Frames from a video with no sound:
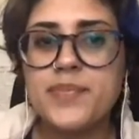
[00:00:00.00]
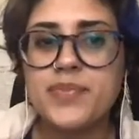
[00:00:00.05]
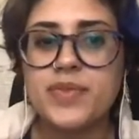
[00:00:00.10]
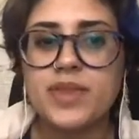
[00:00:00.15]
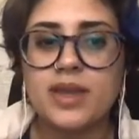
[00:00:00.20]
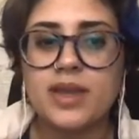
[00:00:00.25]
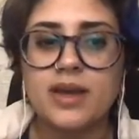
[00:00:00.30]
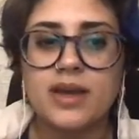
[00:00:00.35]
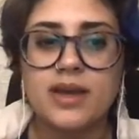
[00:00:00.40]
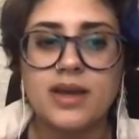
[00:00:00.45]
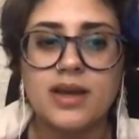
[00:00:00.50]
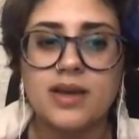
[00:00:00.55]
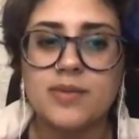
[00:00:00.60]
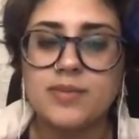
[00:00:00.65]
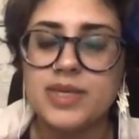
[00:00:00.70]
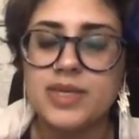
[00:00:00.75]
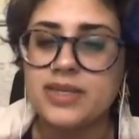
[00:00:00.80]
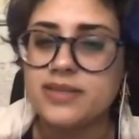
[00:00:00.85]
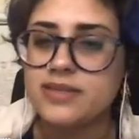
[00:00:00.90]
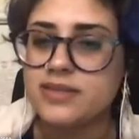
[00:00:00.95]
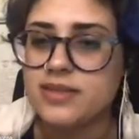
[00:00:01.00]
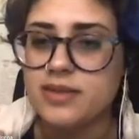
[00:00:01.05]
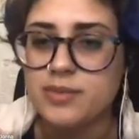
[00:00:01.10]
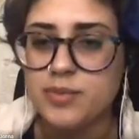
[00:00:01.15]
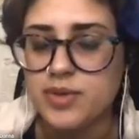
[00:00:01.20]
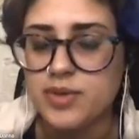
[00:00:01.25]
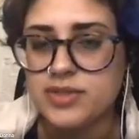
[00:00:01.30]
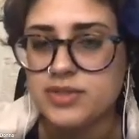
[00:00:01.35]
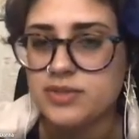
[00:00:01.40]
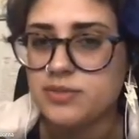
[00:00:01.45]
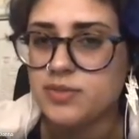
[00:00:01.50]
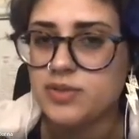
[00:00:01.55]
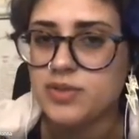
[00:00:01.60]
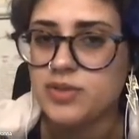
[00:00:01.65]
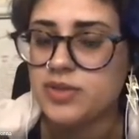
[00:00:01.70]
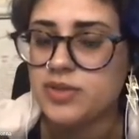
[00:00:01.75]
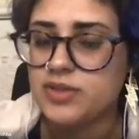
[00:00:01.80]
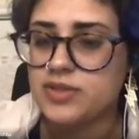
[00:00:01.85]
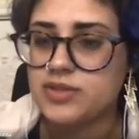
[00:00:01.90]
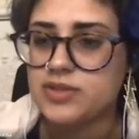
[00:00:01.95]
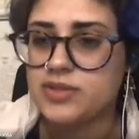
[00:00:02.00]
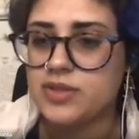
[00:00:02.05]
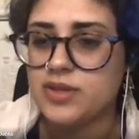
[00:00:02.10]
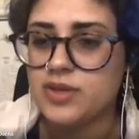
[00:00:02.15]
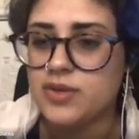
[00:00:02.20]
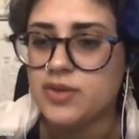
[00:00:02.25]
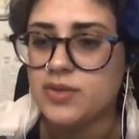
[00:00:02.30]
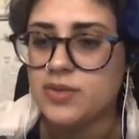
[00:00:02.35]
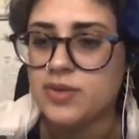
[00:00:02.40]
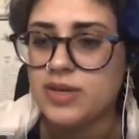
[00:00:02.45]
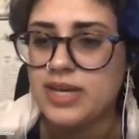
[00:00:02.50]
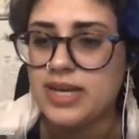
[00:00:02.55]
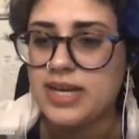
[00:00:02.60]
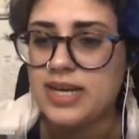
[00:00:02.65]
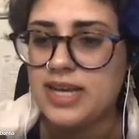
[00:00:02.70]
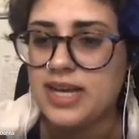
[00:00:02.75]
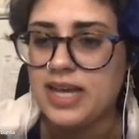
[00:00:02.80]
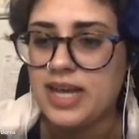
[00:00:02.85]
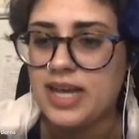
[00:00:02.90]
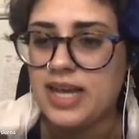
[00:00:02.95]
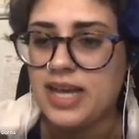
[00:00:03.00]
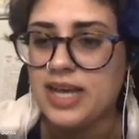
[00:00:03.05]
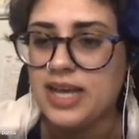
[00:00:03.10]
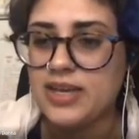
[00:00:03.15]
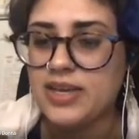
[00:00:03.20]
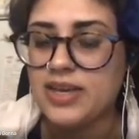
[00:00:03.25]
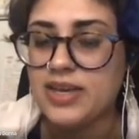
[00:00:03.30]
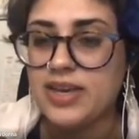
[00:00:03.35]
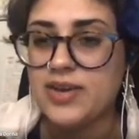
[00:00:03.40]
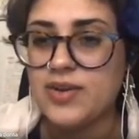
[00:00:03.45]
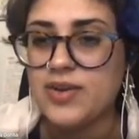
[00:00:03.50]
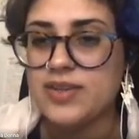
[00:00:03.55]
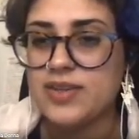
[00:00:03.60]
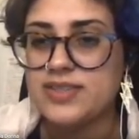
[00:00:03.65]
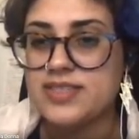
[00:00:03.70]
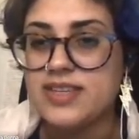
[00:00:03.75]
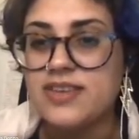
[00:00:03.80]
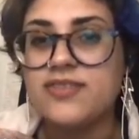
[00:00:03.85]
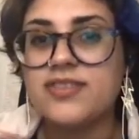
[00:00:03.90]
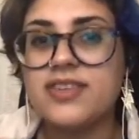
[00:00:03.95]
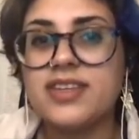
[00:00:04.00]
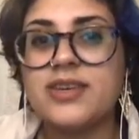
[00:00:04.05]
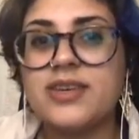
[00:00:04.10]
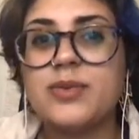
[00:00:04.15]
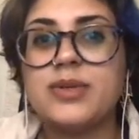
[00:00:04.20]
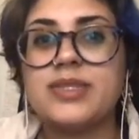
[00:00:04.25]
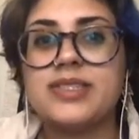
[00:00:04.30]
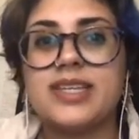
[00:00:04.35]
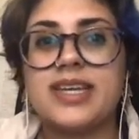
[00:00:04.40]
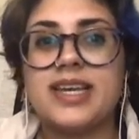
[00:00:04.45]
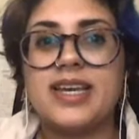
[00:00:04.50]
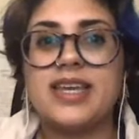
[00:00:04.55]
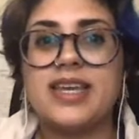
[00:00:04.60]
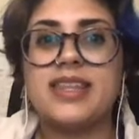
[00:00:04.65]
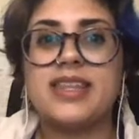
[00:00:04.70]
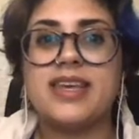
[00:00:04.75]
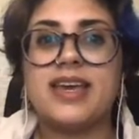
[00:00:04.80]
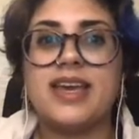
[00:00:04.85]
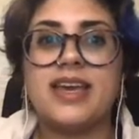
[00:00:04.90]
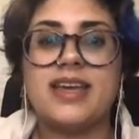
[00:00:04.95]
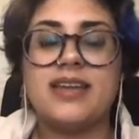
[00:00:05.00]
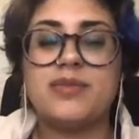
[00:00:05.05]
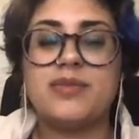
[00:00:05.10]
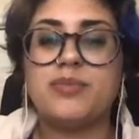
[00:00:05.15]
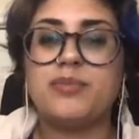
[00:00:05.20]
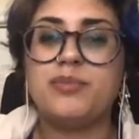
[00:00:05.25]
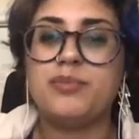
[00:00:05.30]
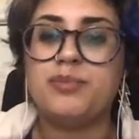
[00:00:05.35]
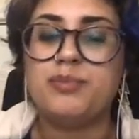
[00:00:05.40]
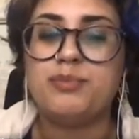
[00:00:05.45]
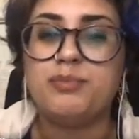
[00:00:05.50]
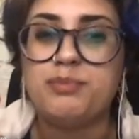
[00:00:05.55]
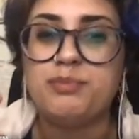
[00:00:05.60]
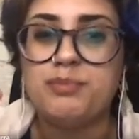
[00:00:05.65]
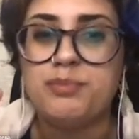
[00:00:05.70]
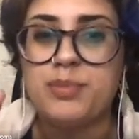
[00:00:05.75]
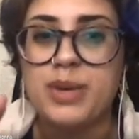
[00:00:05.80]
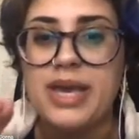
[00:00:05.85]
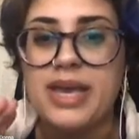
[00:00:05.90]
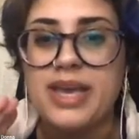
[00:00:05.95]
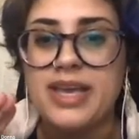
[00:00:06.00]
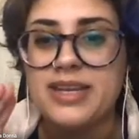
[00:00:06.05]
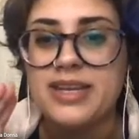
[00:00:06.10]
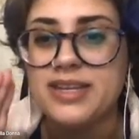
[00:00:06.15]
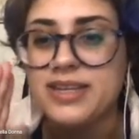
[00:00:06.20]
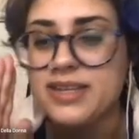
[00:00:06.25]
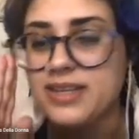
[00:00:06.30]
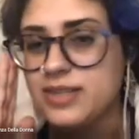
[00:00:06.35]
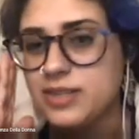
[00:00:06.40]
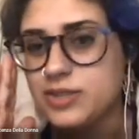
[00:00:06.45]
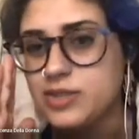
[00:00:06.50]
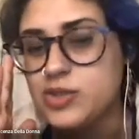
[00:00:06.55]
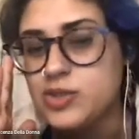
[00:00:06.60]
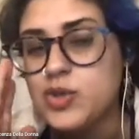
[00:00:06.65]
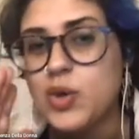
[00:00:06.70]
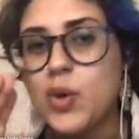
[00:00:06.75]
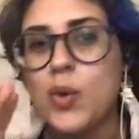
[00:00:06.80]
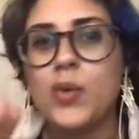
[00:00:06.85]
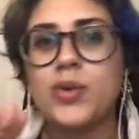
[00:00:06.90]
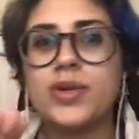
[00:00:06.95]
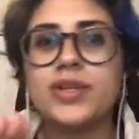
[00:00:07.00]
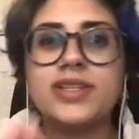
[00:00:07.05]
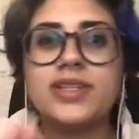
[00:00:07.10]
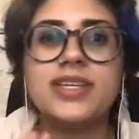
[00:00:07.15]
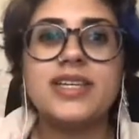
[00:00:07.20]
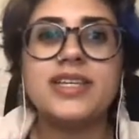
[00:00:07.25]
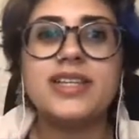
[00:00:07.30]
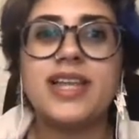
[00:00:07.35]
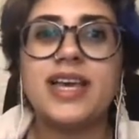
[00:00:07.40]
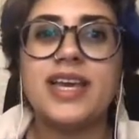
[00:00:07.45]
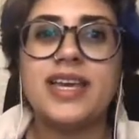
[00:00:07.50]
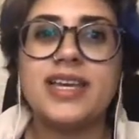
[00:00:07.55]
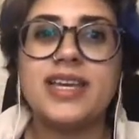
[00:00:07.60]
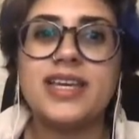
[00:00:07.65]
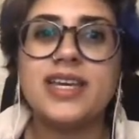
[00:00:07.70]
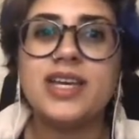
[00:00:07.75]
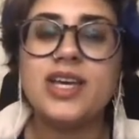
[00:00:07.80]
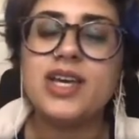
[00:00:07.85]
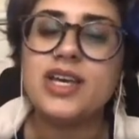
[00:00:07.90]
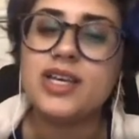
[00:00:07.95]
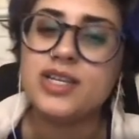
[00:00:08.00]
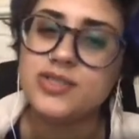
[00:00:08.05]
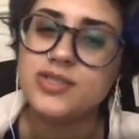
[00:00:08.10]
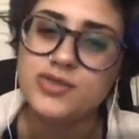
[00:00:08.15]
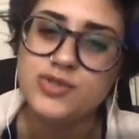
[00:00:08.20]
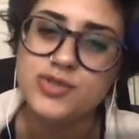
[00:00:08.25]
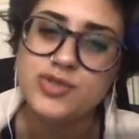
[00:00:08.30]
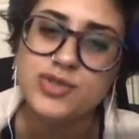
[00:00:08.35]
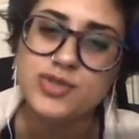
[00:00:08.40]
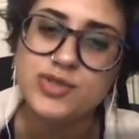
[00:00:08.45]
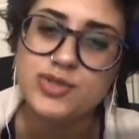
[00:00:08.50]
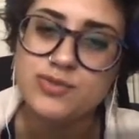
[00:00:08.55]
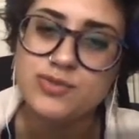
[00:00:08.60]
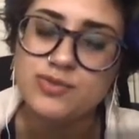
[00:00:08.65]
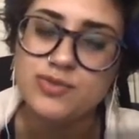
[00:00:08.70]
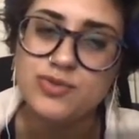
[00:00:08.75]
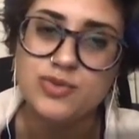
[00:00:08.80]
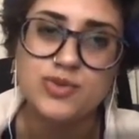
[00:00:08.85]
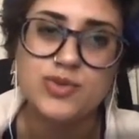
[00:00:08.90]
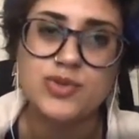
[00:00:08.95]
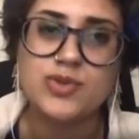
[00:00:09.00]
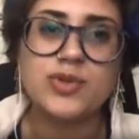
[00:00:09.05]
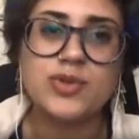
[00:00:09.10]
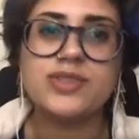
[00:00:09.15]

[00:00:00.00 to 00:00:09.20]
easily printable. So I definitely will say that Ben totally like doodled